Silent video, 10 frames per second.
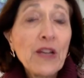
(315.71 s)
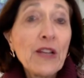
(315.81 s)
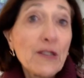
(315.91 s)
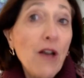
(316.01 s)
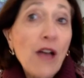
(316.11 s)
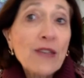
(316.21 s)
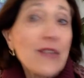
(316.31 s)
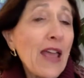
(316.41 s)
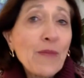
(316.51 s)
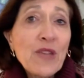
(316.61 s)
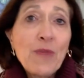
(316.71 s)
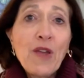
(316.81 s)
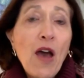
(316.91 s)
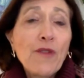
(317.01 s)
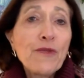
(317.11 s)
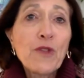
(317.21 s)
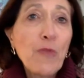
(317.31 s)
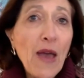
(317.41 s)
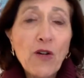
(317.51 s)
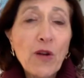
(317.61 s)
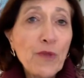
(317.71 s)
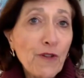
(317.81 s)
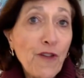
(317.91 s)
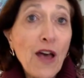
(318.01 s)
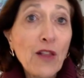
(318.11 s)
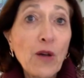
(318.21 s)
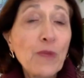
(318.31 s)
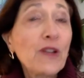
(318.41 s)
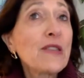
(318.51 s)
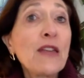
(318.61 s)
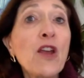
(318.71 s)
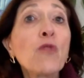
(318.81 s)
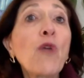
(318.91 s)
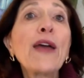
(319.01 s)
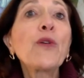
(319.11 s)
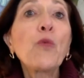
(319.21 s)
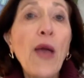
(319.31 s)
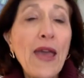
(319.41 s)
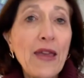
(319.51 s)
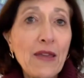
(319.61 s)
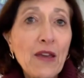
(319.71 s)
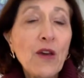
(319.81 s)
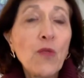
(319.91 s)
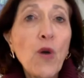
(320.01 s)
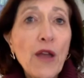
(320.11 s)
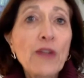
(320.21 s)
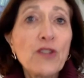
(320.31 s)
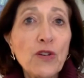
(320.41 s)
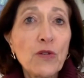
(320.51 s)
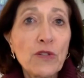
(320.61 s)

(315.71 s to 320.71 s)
So I'll say I'm Debbie Hoffman with Power Up Your Follow-Up, because they know right away what I do.